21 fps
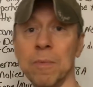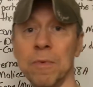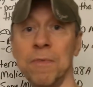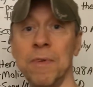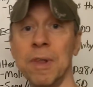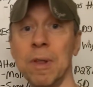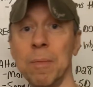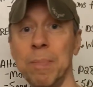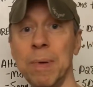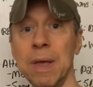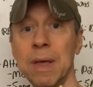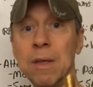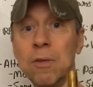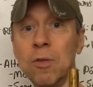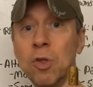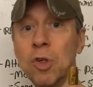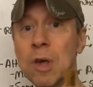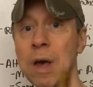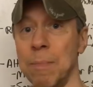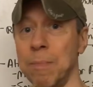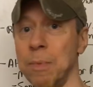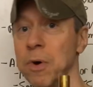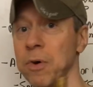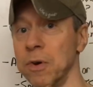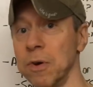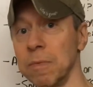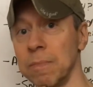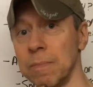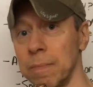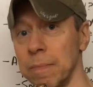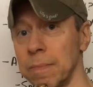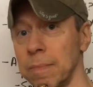Philippine shop
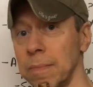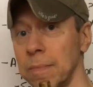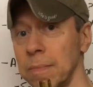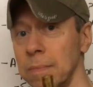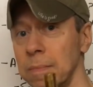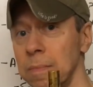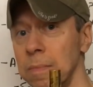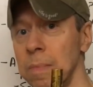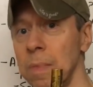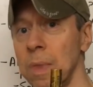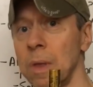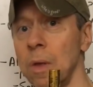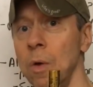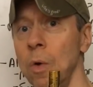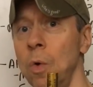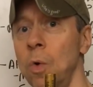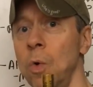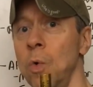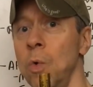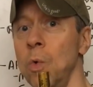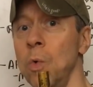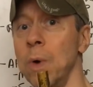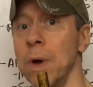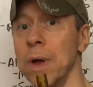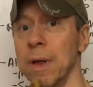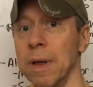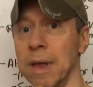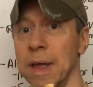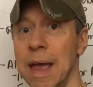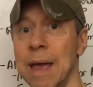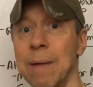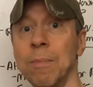owner who
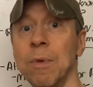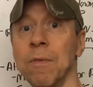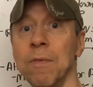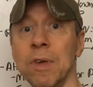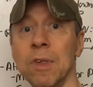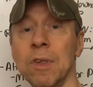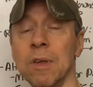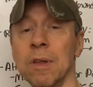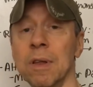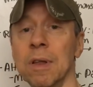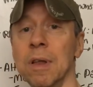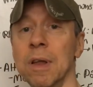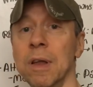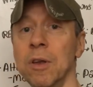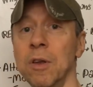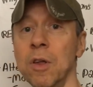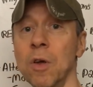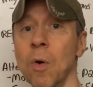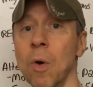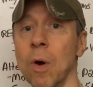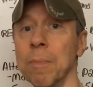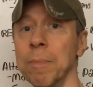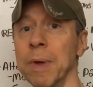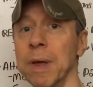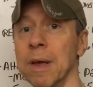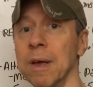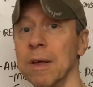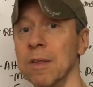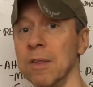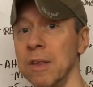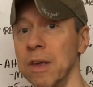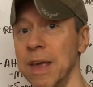came to visit in New York
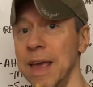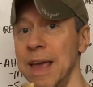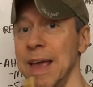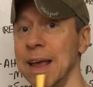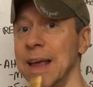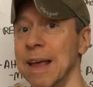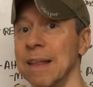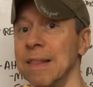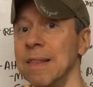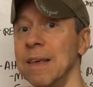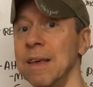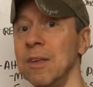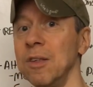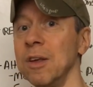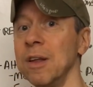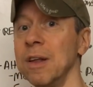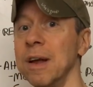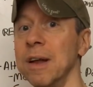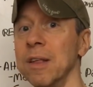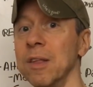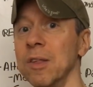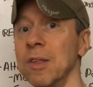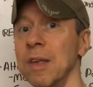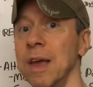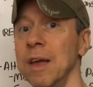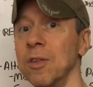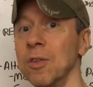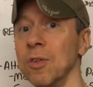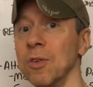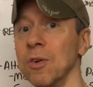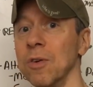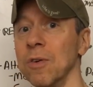because you can't get these in the United
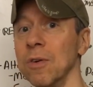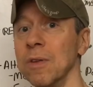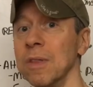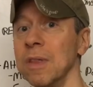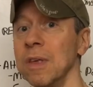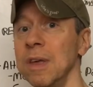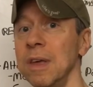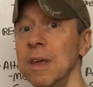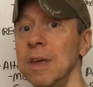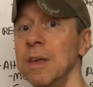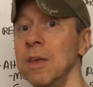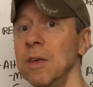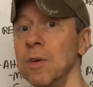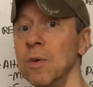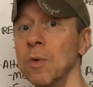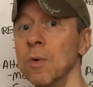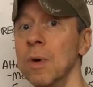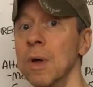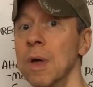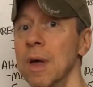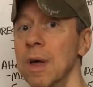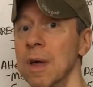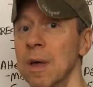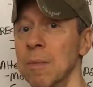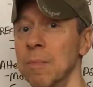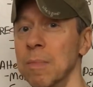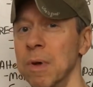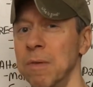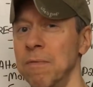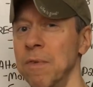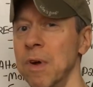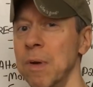States or the E U,
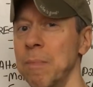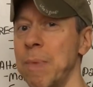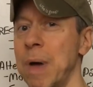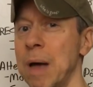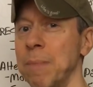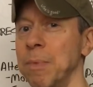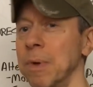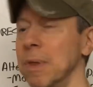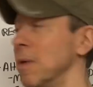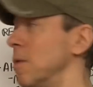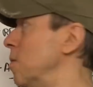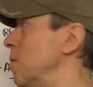but very popular